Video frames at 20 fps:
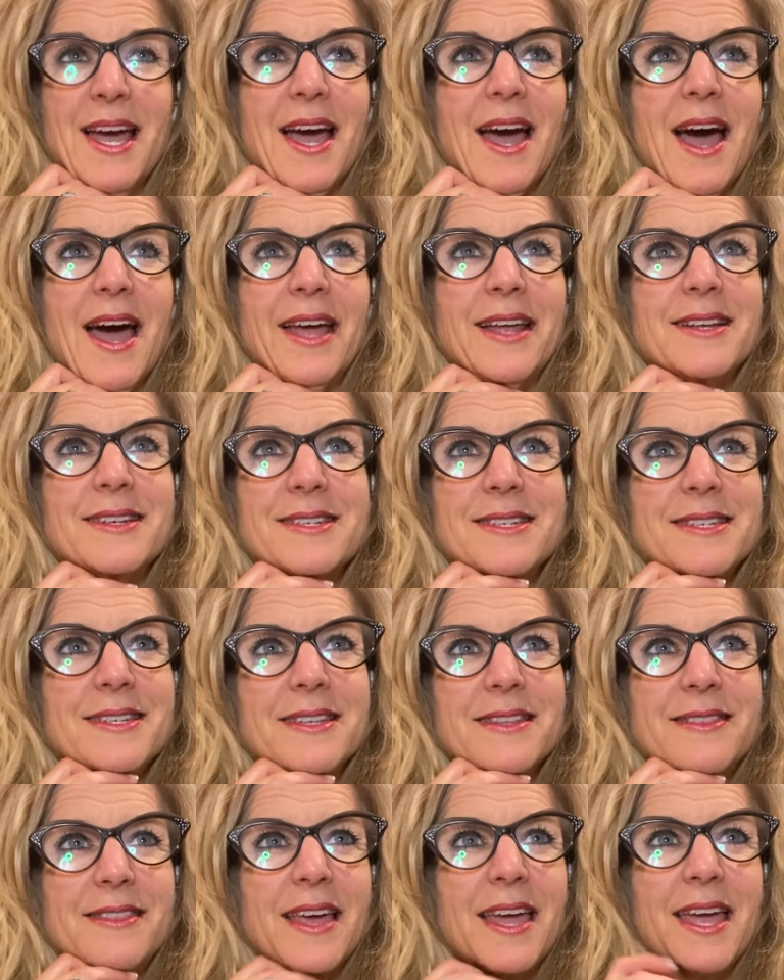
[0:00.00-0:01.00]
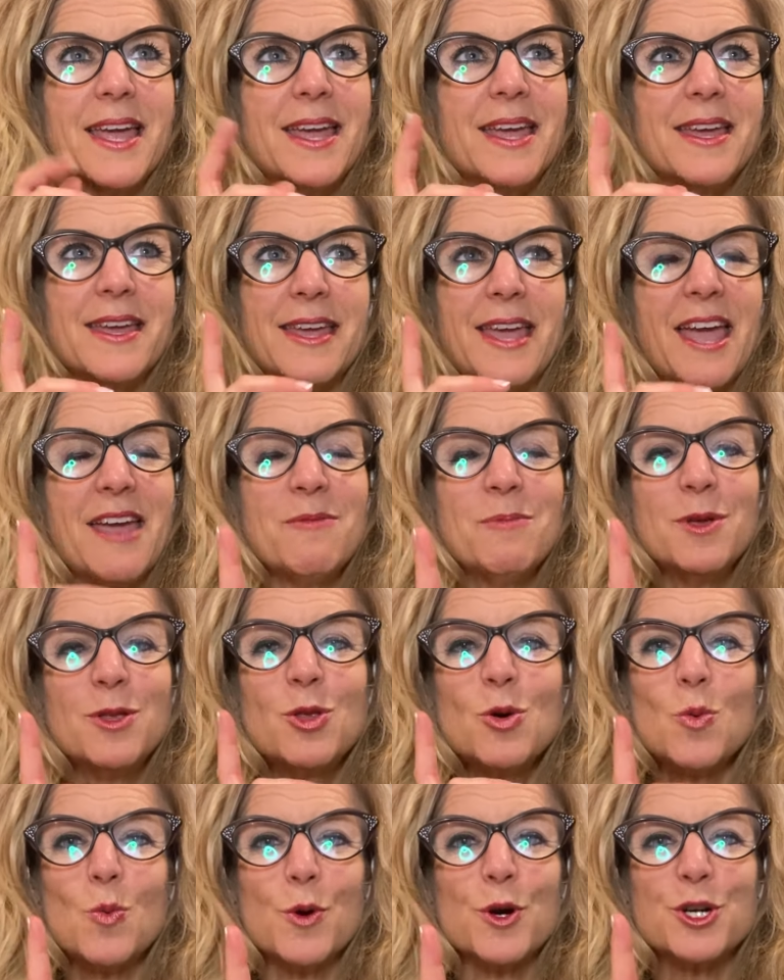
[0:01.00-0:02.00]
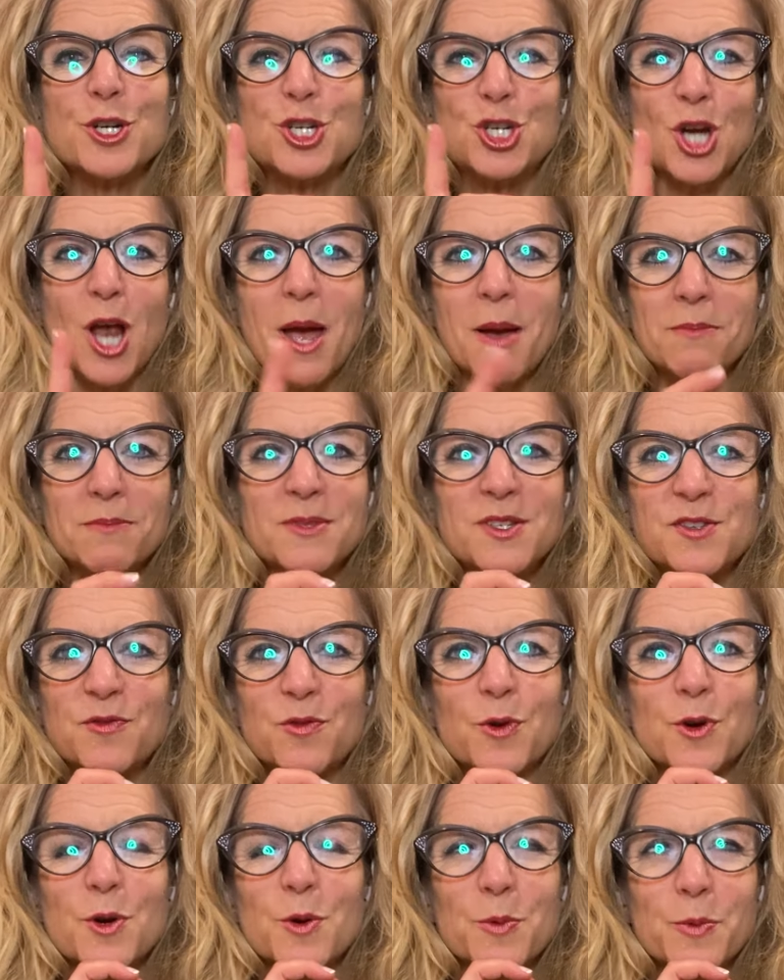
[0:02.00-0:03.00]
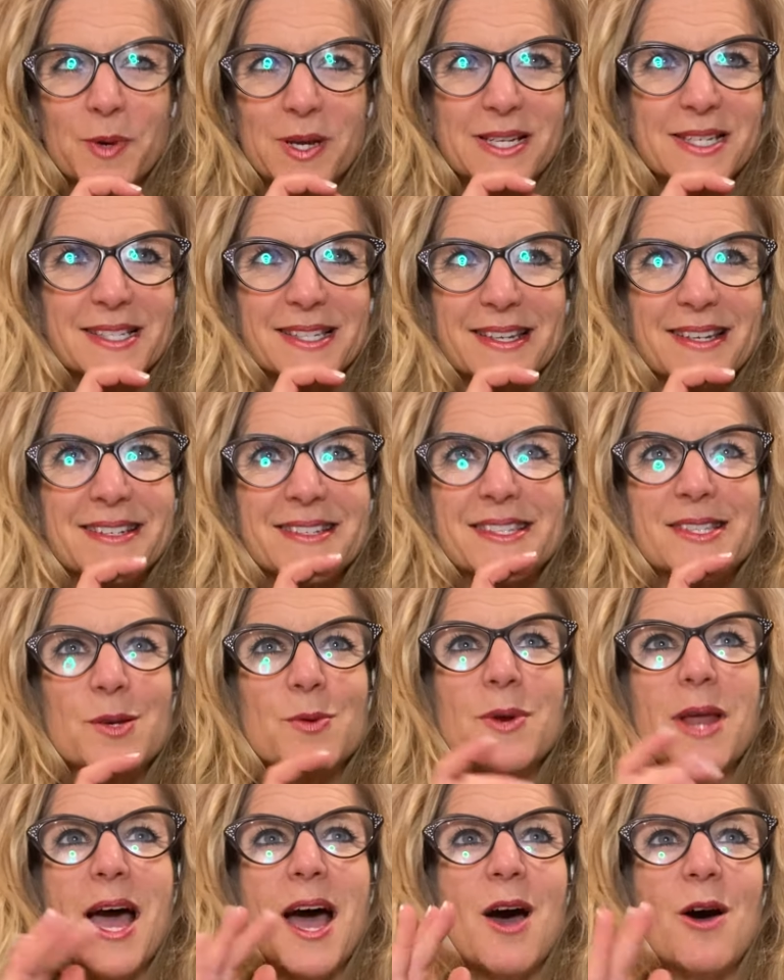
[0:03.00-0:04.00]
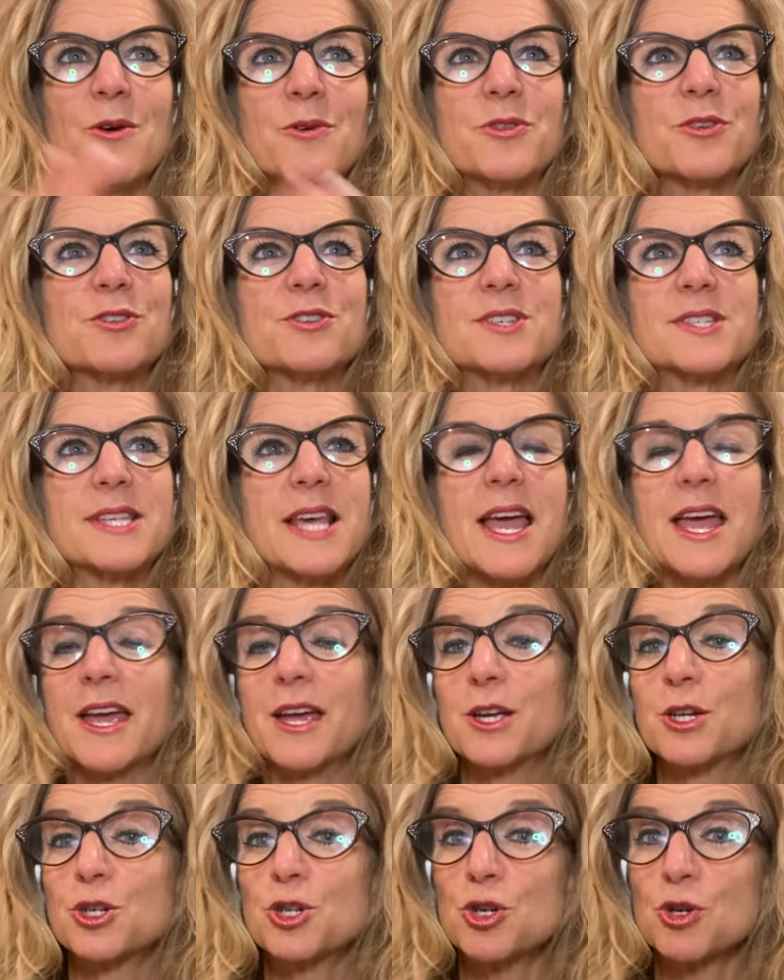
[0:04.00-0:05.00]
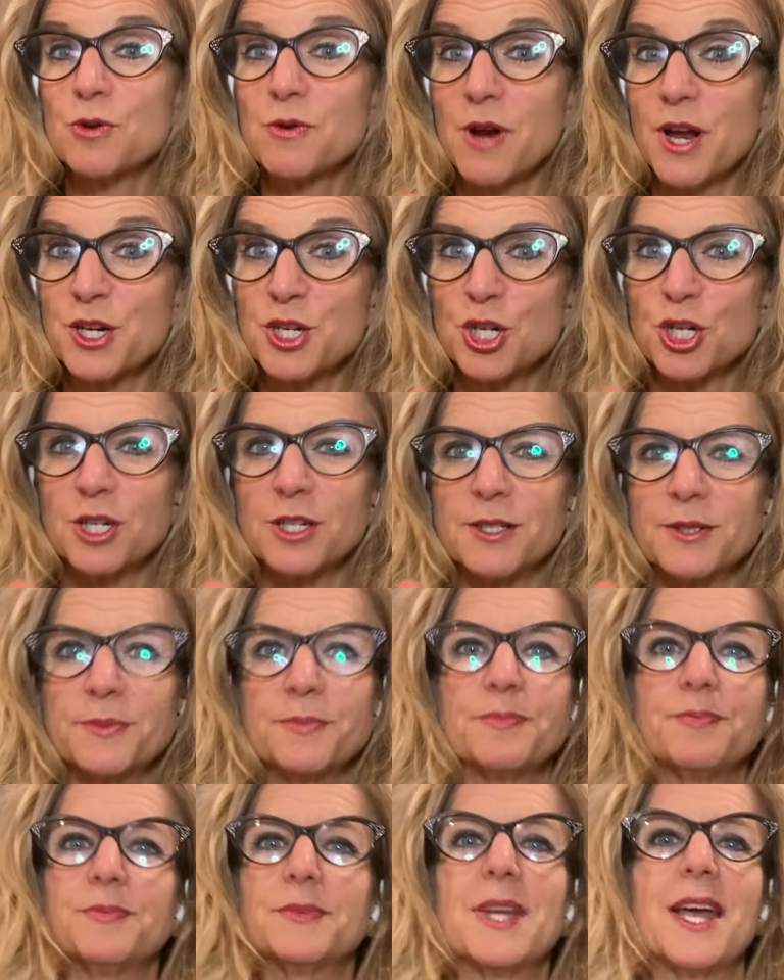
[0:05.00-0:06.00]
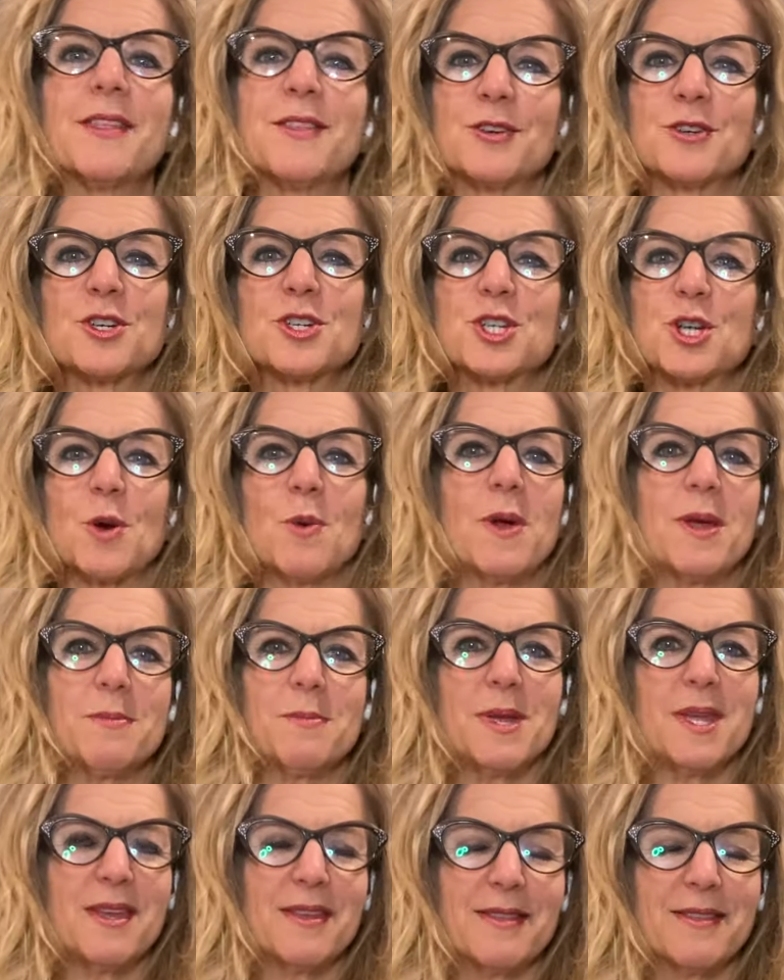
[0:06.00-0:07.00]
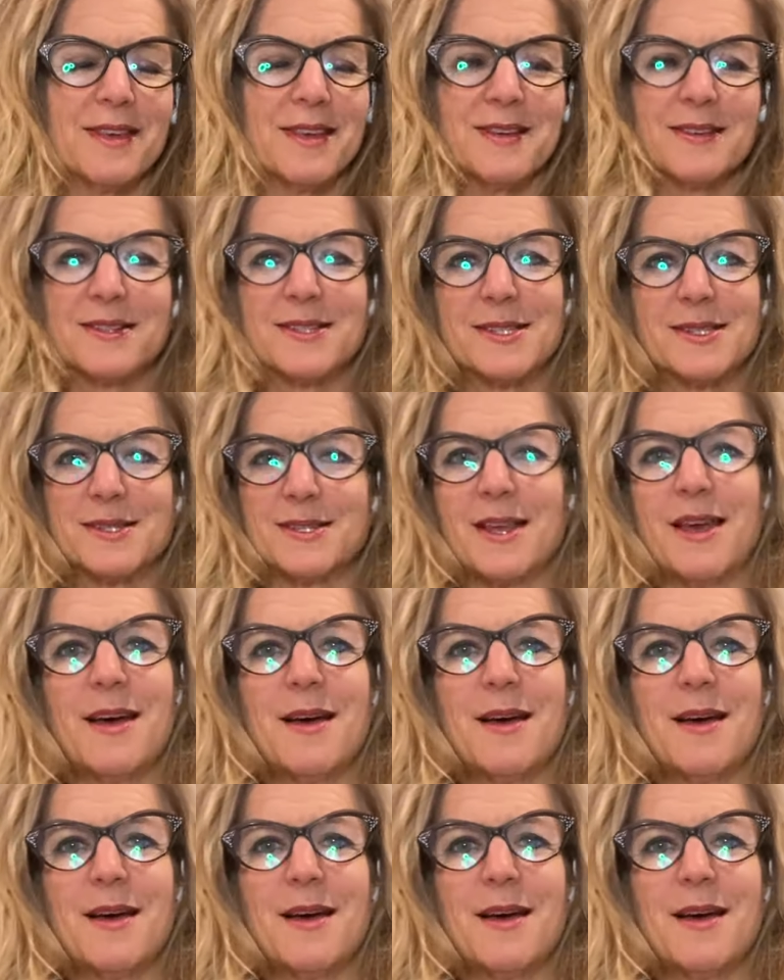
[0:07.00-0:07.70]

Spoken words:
And they gave me the word gems for a reason. So now they're saying treasure. And they're showing me this